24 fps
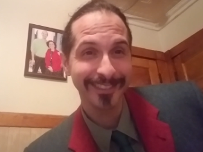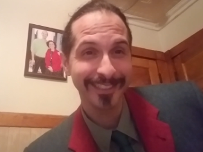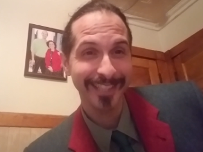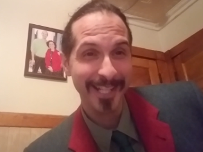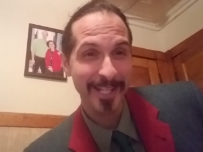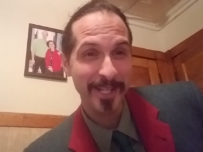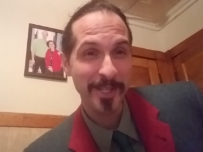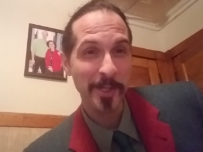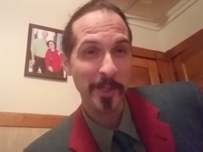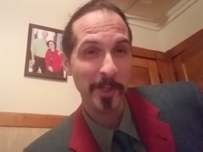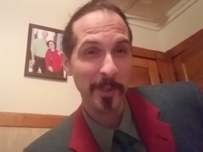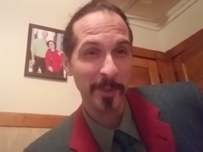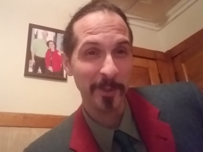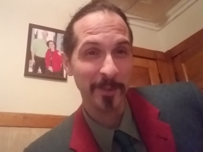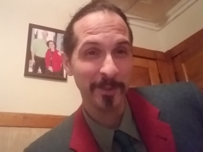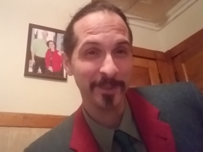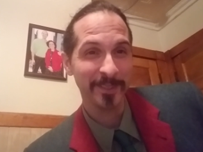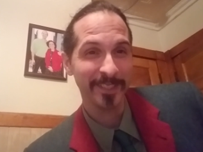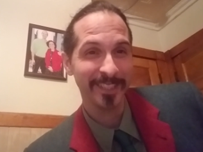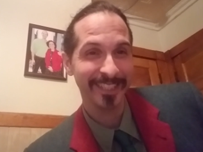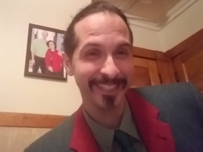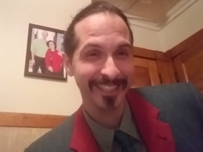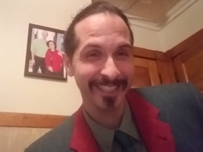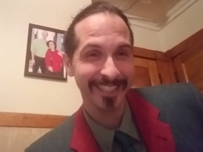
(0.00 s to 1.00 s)
It's gold.
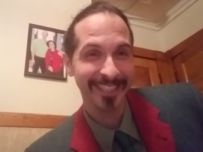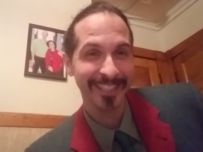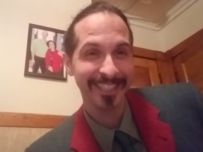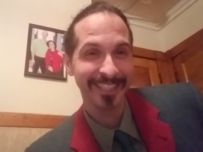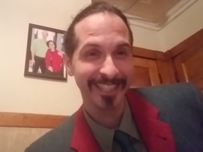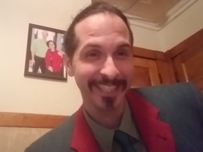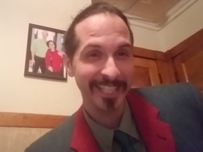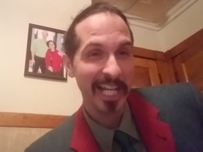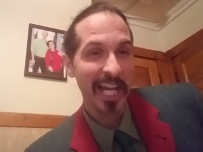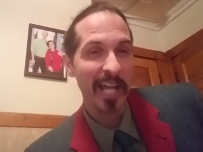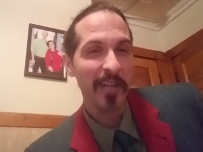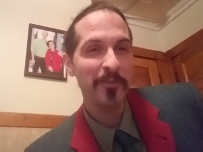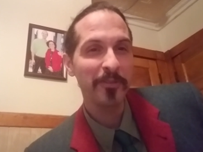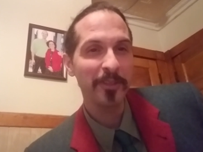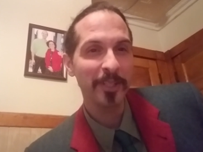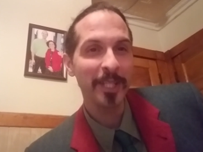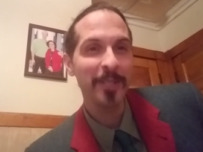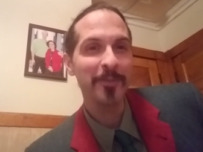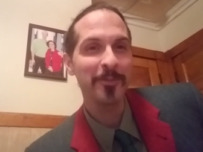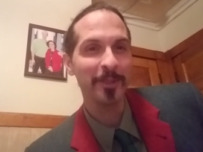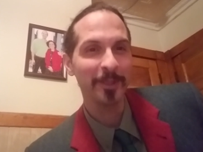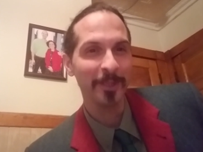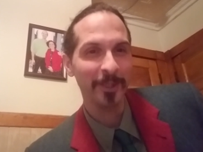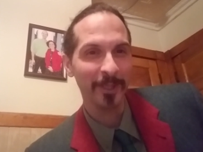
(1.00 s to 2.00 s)
I
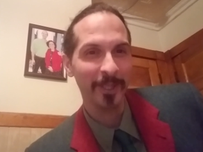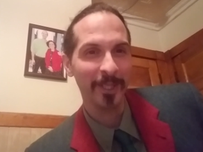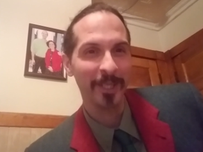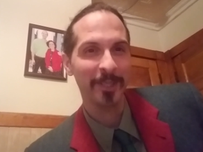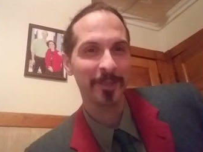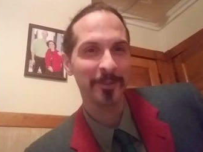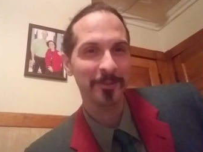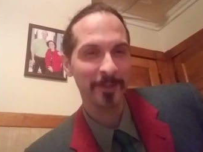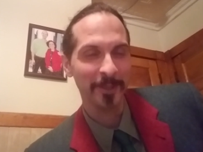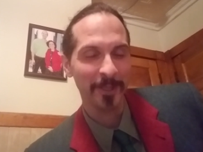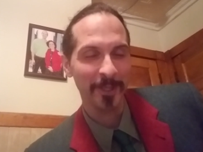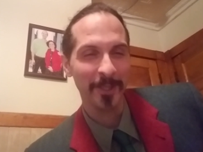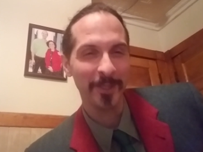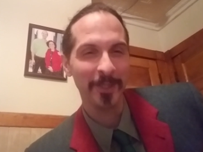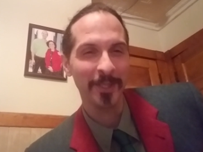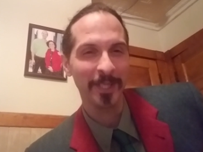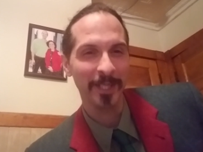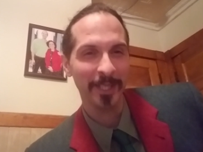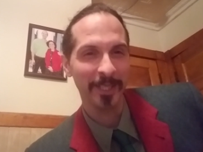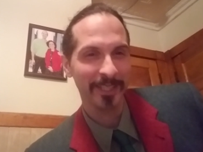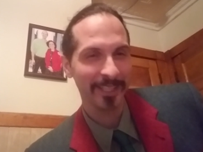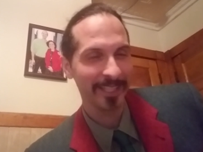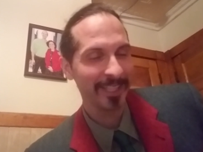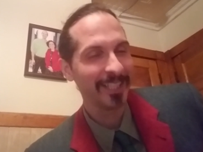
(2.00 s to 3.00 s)
forgive you, Laura, for all
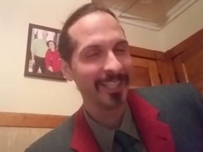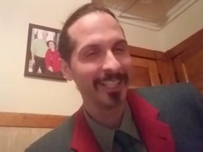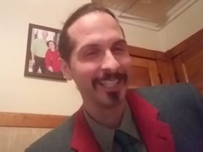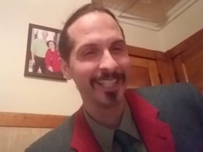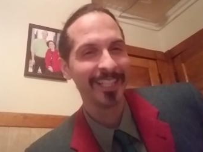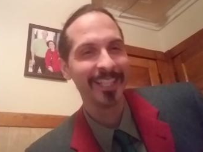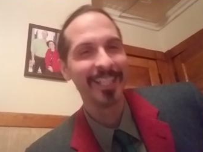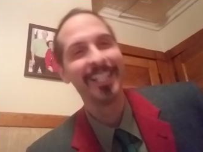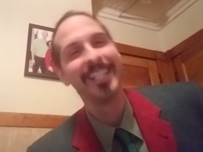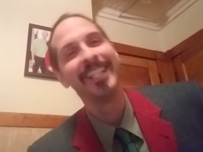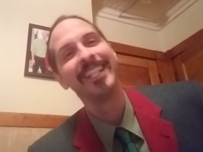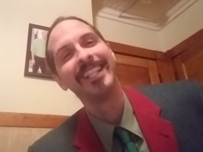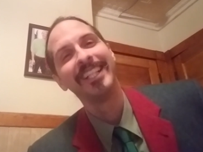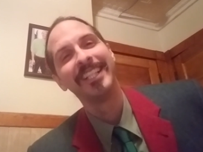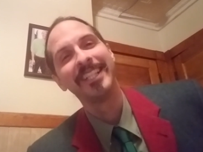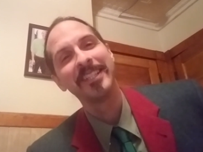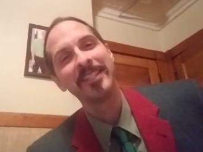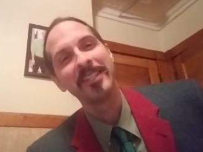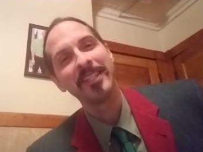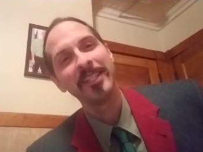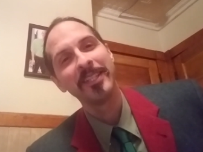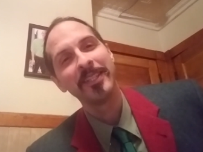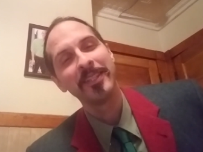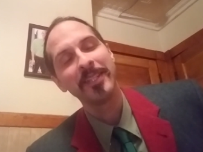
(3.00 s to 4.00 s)
the
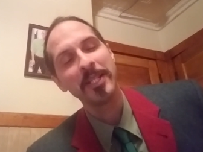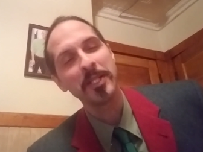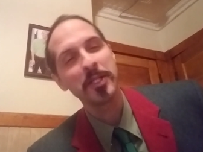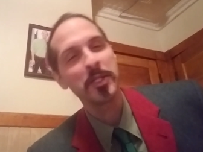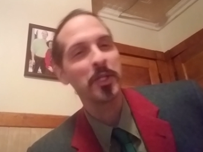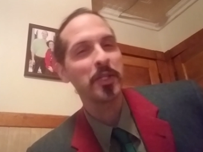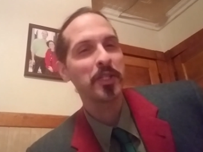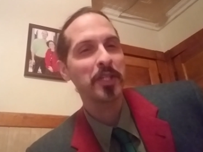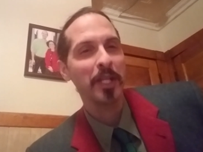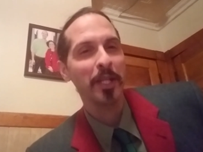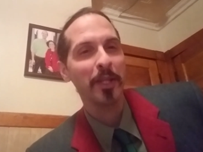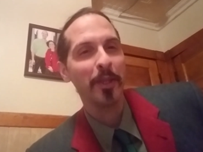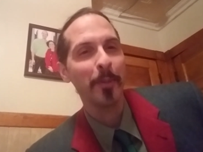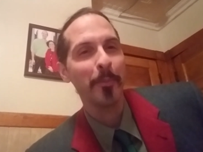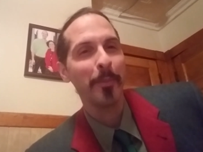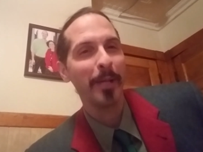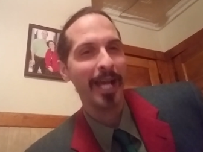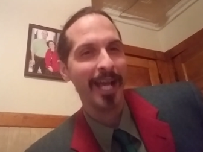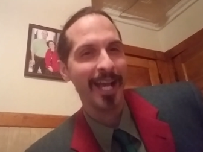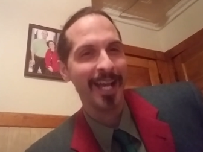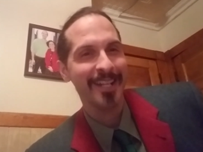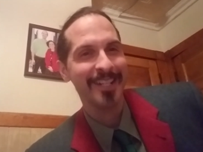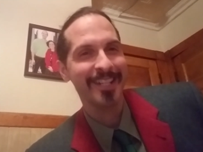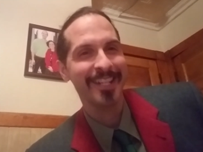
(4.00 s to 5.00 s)
things you said in the
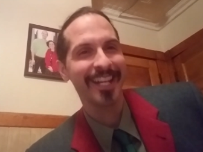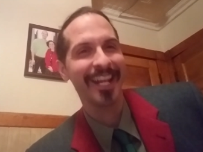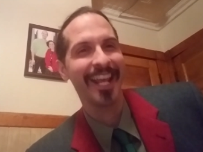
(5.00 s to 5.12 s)
past.